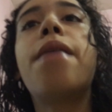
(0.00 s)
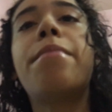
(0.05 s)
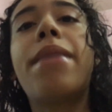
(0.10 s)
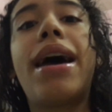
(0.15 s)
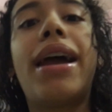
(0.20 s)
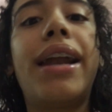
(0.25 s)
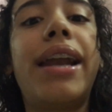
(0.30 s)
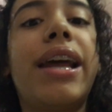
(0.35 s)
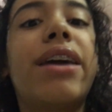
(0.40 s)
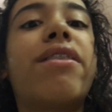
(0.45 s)
I'm
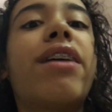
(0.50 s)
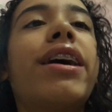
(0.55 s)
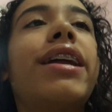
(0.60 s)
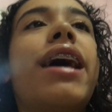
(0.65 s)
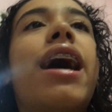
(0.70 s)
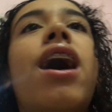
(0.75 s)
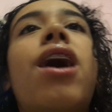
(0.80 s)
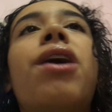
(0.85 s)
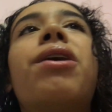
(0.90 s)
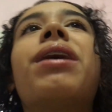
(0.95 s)
editing right
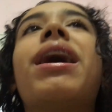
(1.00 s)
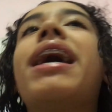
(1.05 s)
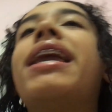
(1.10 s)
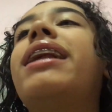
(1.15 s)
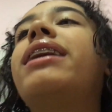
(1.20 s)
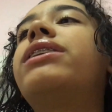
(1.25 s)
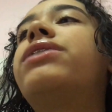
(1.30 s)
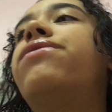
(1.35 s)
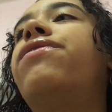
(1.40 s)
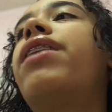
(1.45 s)
now, and
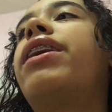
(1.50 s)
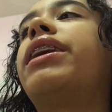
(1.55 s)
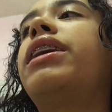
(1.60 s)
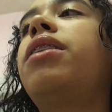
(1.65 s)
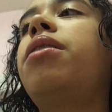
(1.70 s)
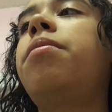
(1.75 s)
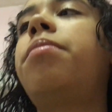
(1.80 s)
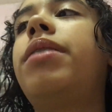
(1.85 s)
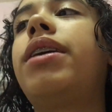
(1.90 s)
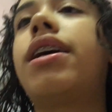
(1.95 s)
it's
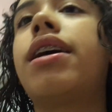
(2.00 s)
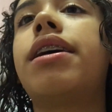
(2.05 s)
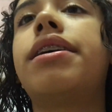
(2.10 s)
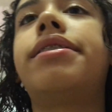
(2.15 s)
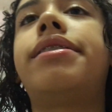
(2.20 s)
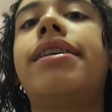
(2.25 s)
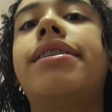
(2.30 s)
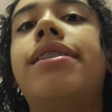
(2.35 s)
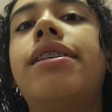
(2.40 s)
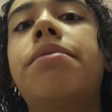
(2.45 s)
funny because
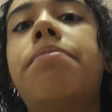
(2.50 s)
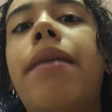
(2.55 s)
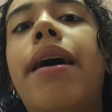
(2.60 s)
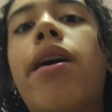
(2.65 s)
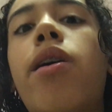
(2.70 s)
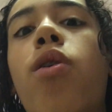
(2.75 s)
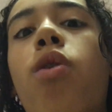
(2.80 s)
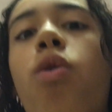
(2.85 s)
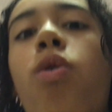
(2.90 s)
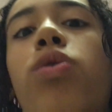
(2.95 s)
this is
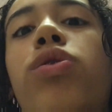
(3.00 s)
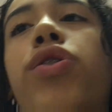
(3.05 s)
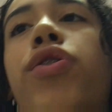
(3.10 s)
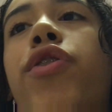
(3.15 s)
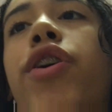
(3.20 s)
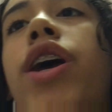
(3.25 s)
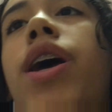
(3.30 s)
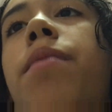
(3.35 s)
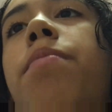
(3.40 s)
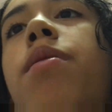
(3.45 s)
my old
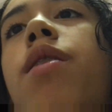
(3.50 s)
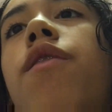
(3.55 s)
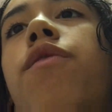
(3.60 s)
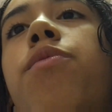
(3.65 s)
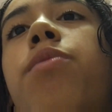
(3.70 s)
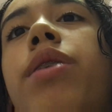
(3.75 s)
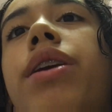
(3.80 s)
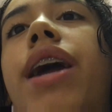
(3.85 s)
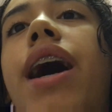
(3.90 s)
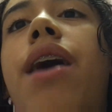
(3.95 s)
crib
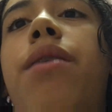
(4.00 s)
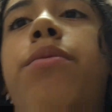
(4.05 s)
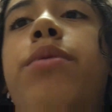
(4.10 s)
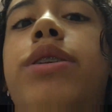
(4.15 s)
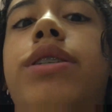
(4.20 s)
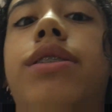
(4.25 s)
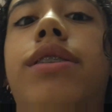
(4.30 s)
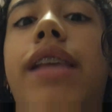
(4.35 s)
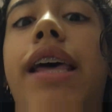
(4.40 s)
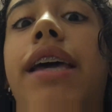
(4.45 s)
of when I
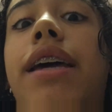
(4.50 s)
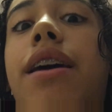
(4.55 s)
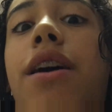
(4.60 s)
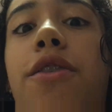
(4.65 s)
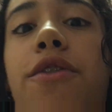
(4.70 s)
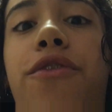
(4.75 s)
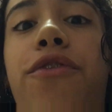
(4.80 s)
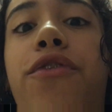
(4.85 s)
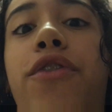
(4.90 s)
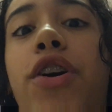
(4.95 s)
was like
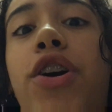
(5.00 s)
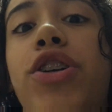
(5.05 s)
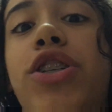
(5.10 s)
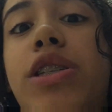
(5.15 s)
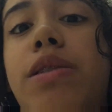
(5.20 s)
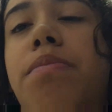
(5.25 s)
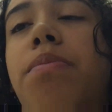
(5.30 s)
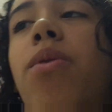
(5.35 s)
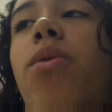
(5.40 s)
first